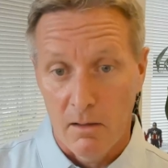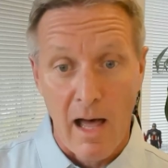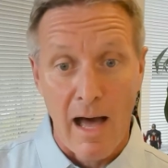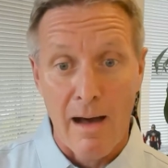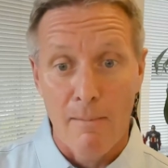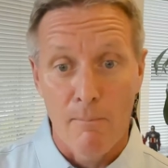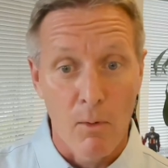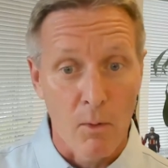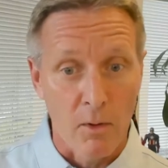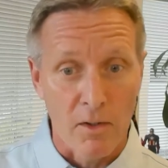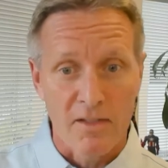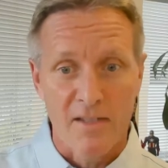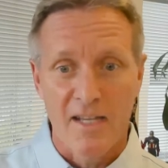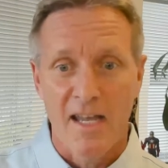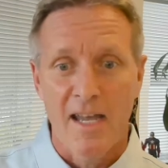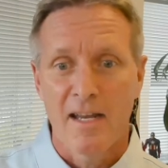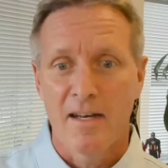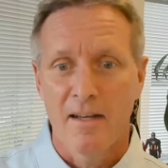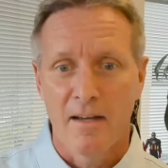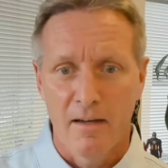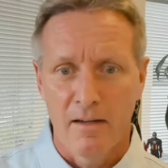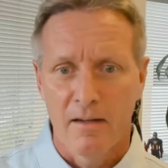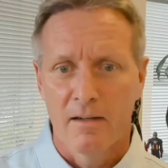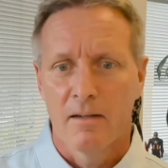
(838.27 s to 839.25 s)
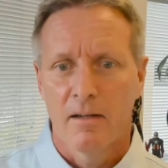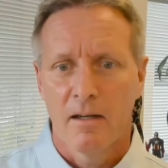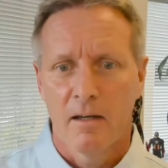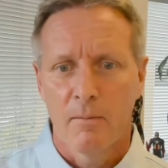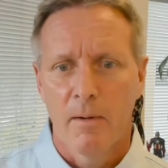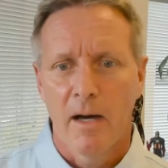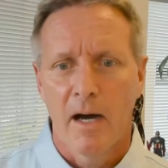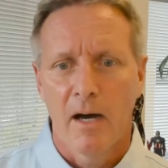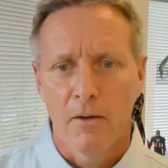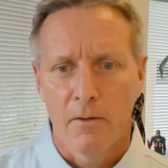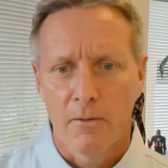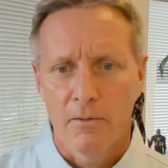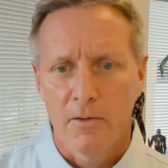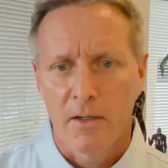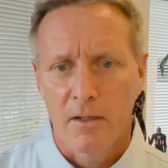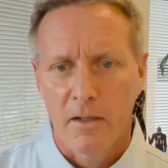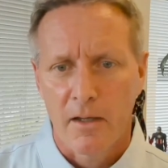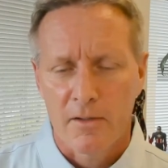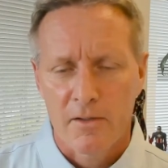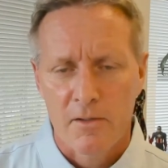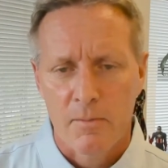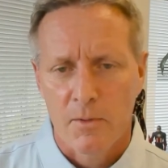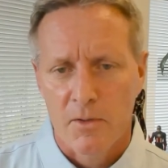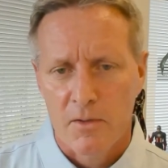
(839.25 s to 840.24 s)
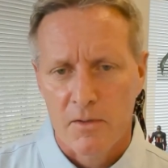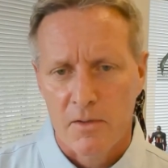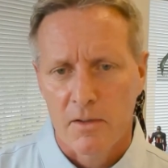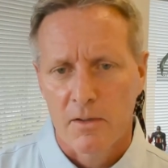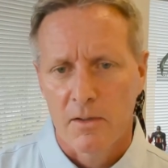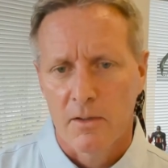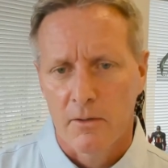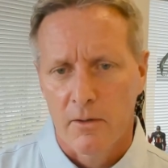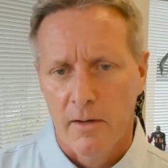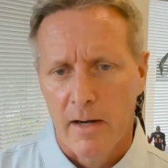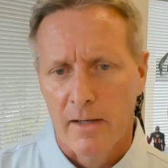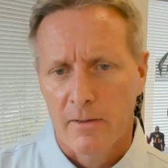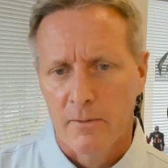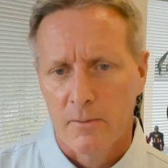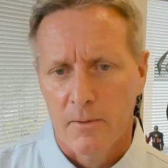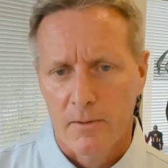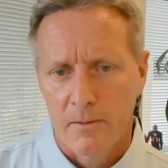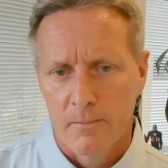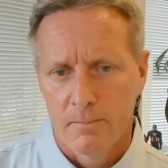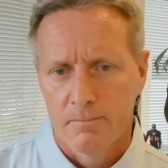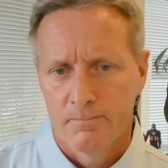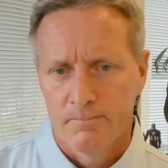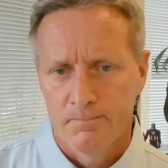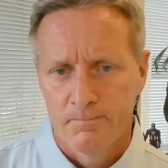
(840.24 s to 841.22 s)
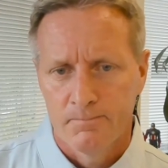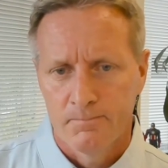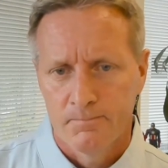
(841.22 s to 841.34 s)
a lot more data about the customers that you interact with.